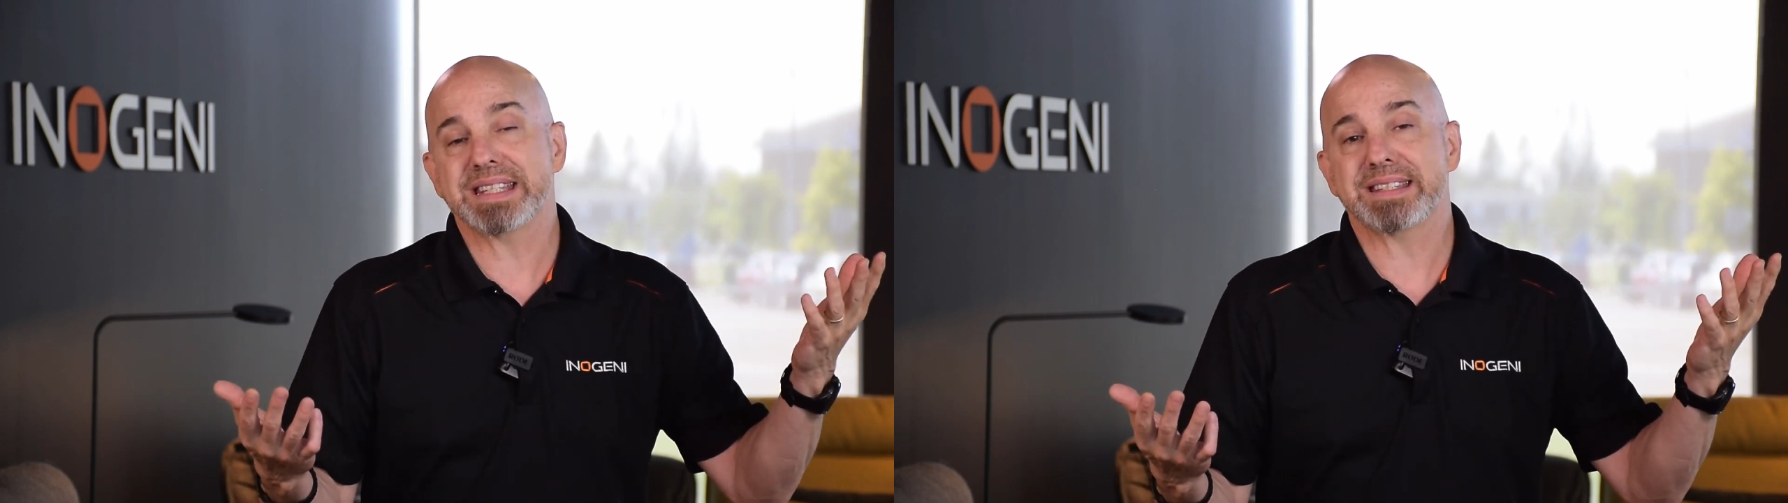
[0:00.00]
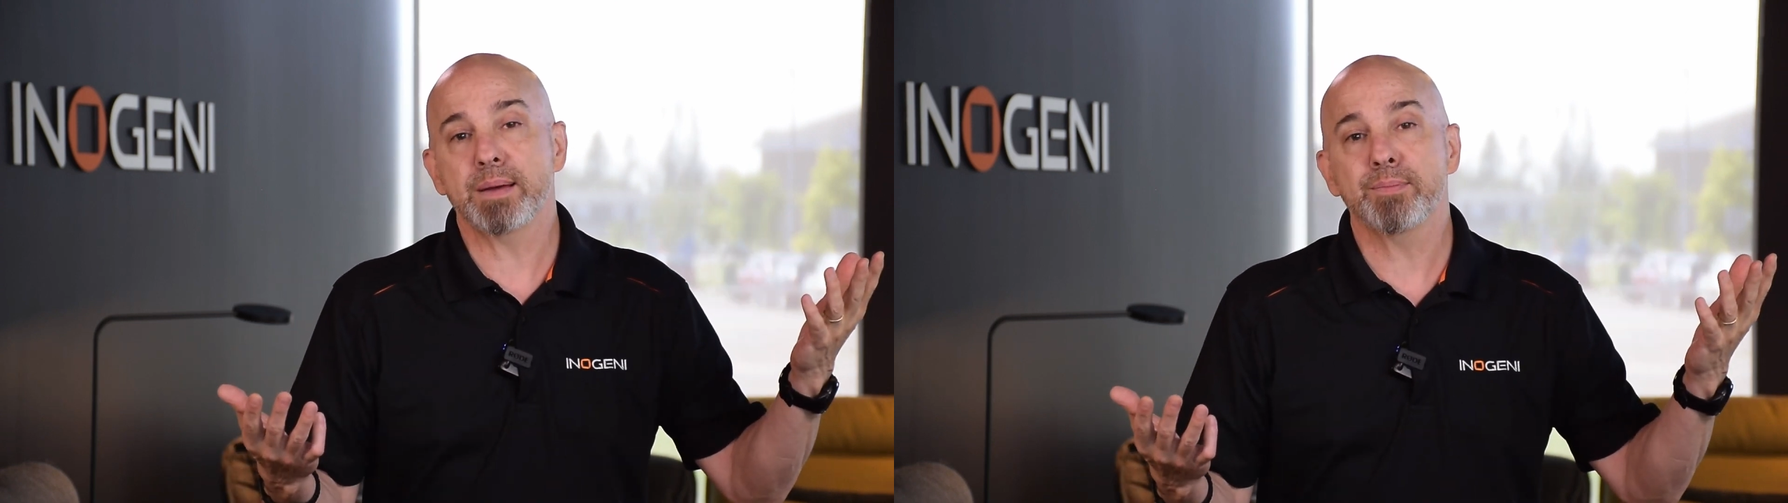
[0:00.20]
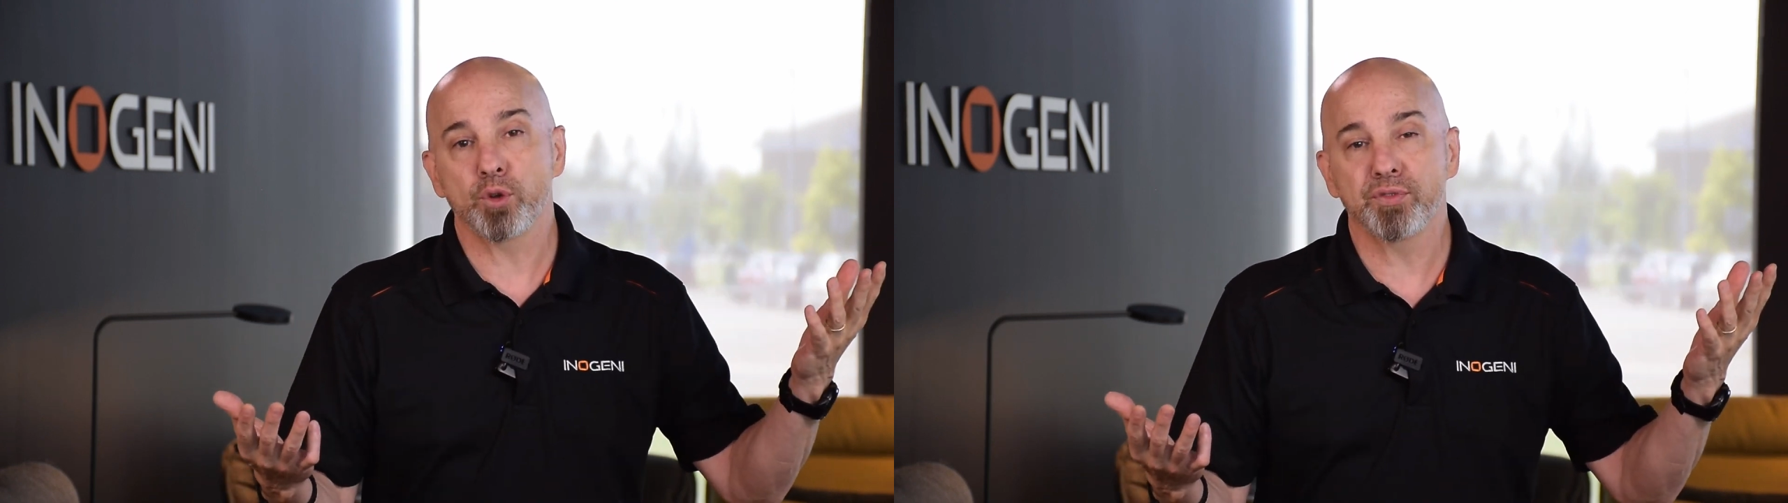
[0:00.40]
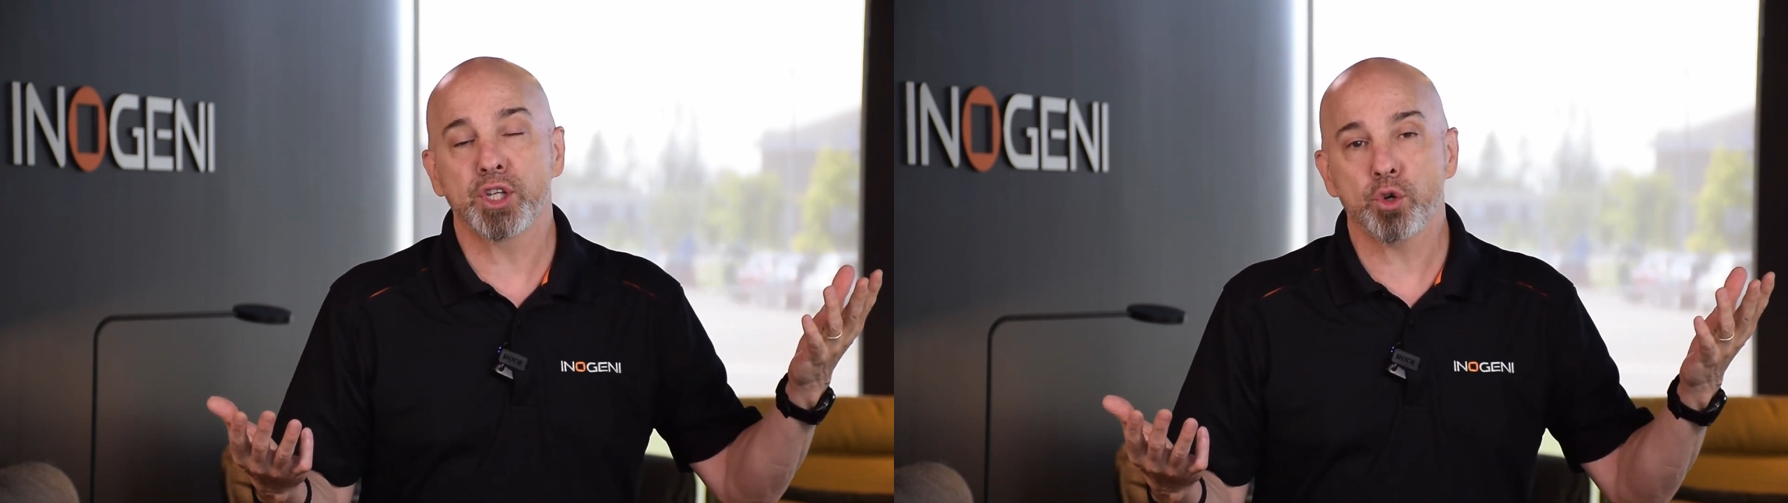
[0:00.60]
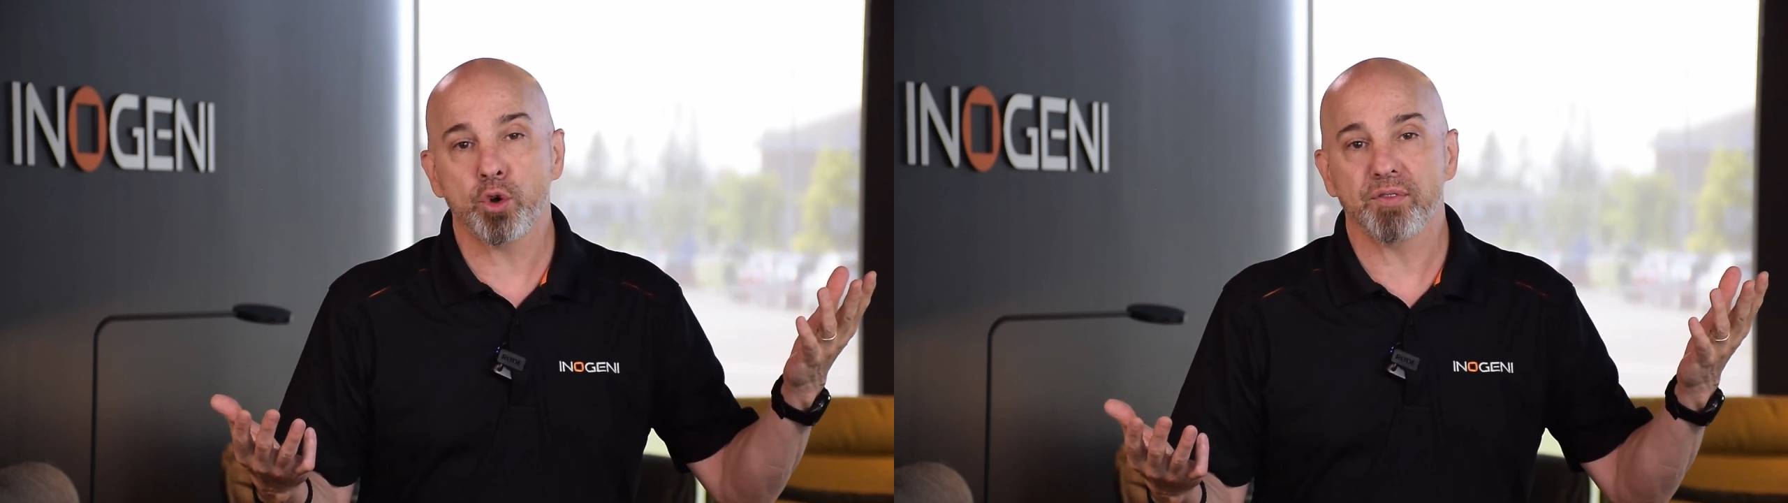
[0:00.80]
on
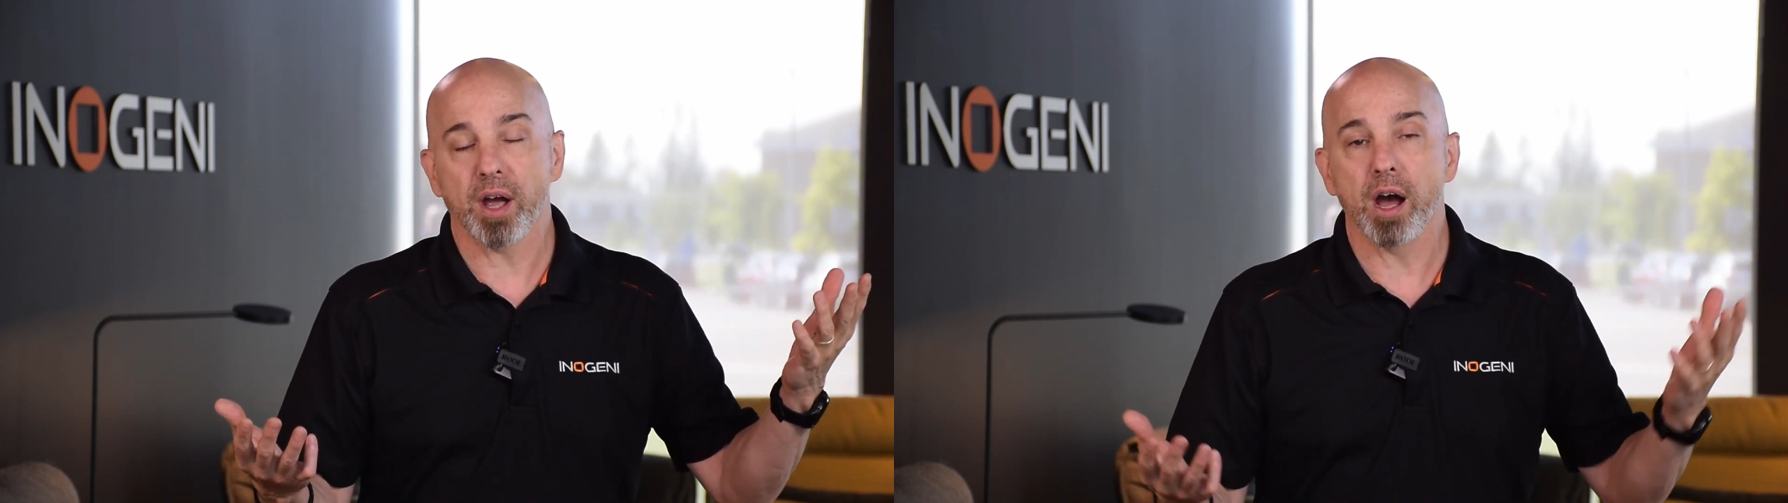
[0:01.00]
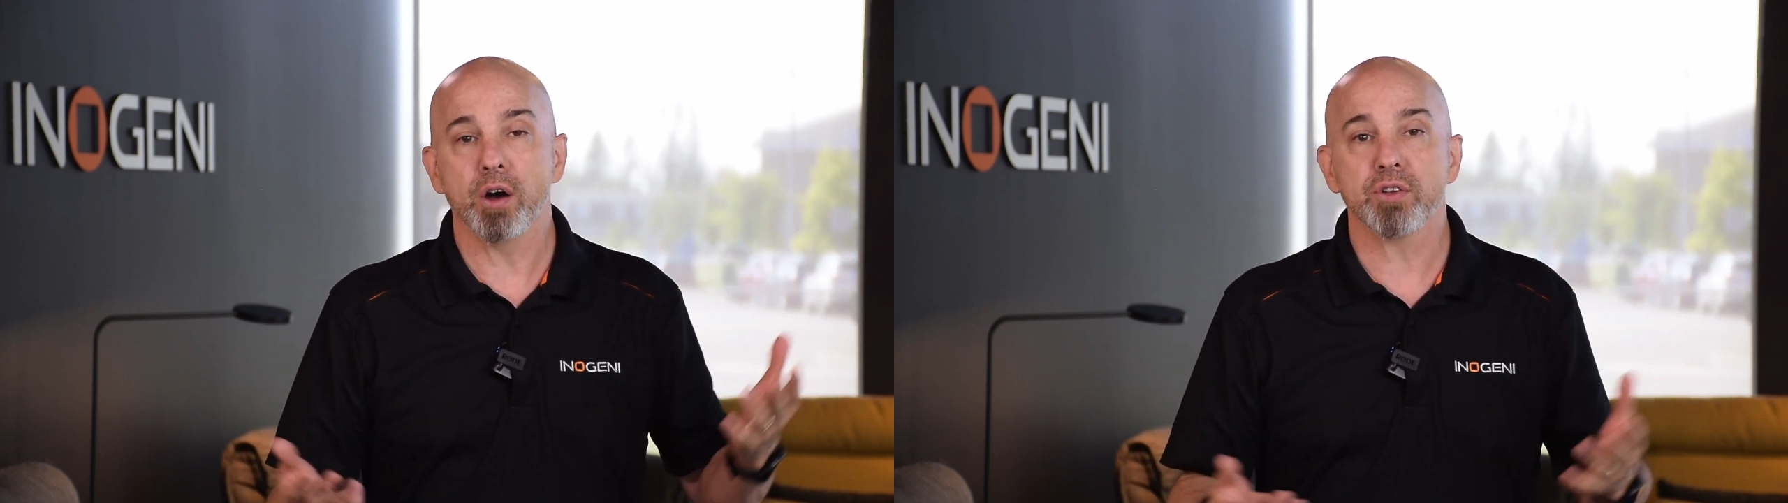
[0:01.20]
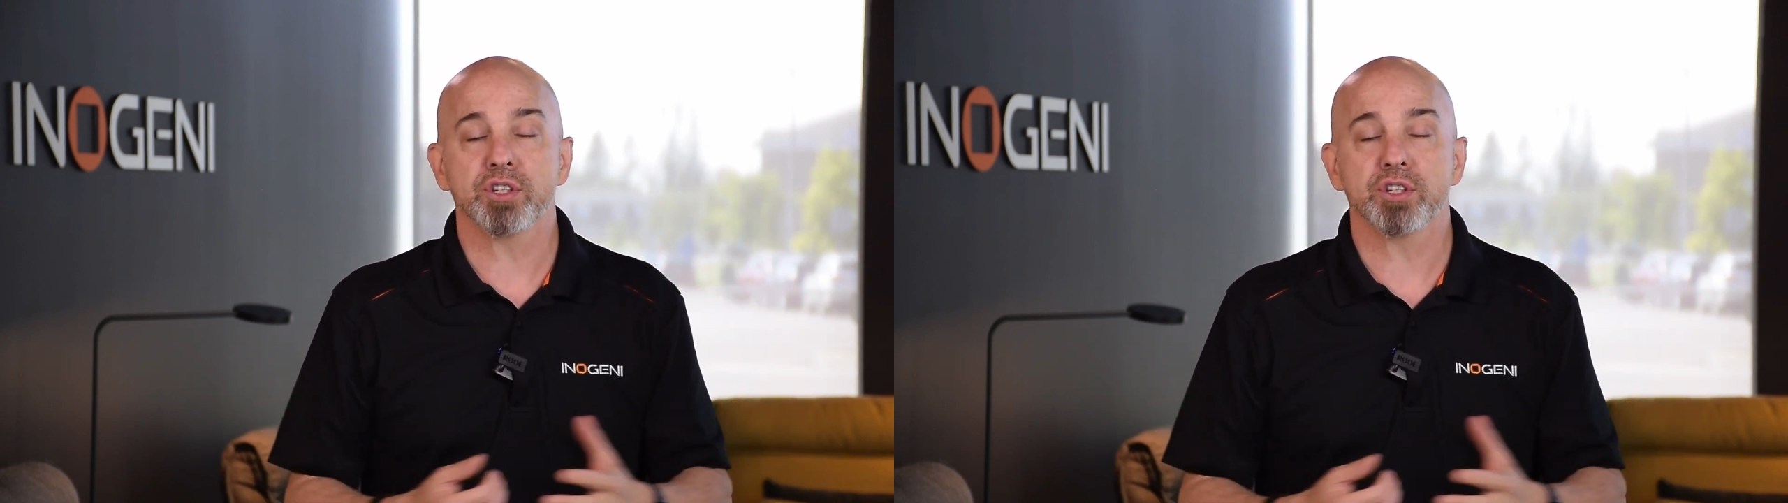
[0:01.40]
lots of other video